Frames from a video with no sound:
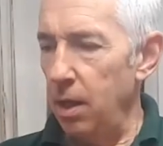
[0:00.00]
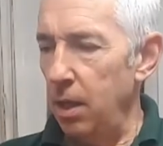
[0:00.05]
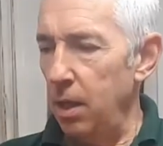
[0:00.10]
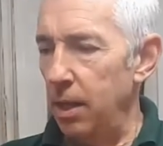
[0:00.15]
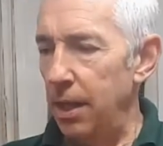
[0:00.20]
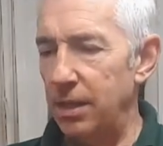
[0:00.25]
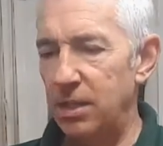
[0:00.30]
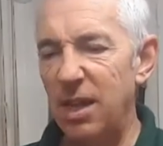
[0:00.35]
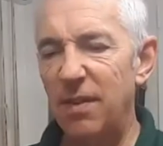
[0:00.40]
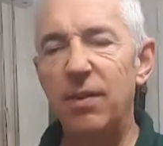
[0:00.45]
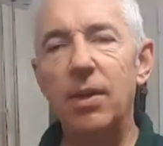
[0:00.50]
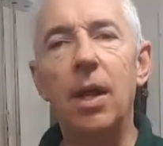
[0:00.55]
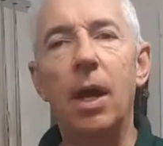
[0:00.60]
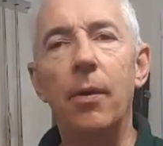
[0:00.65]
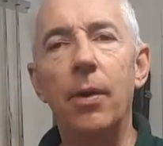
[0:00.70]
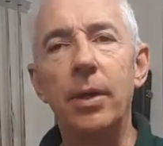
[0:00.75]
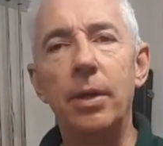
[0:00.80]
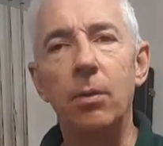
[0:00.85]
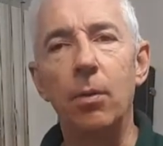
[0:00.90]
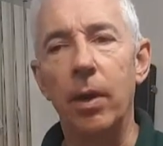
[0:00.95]
let's have a go
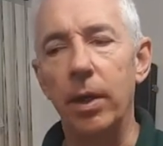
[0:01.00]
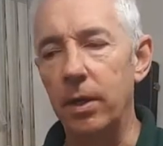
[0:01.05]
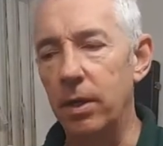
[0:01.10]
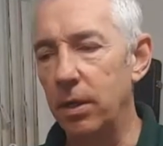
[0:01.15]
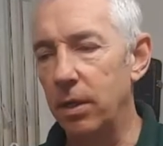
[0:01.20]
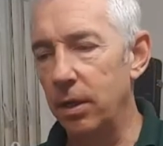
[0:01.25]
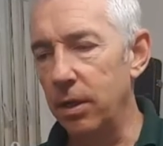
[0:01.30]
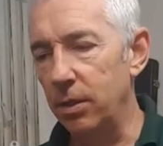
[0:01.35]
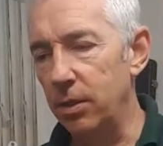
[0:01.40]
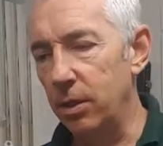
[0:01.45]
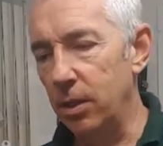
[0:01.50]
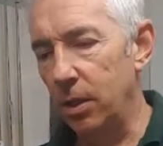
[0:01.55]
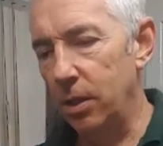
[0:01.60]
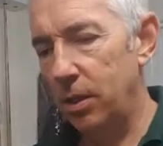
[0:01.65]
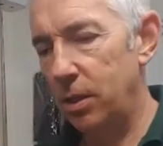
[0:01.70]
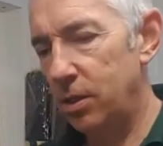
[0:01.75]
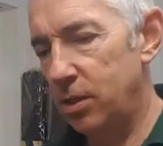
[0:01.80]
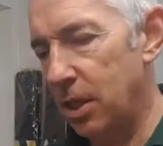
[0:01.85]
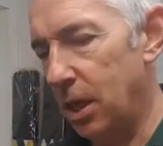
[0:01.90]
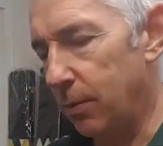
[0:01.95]
anyway and
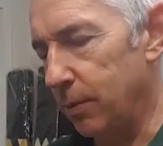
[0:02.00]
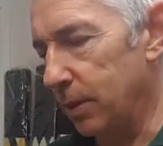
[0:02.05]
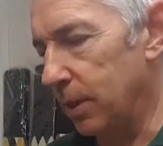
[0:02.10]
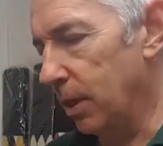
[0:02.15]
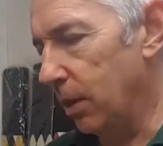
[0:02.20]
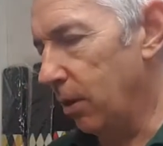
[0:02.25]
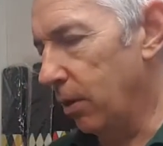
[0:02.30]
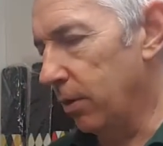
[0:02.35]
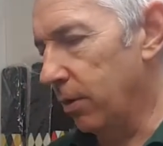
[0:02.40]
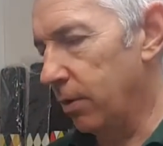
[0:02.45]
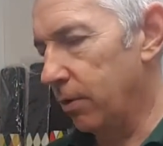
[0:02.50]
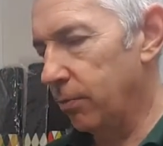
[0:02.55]
see how we get on.